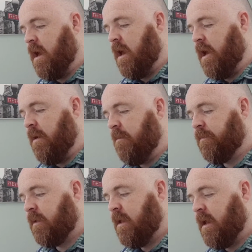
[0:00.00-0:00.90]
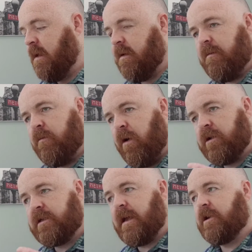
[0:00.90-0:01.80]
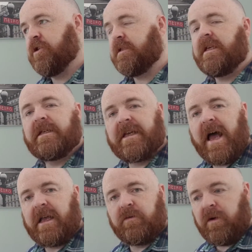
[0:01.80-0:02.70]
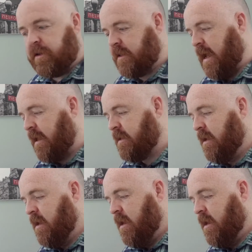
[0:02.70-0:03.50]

um, what Justin said was that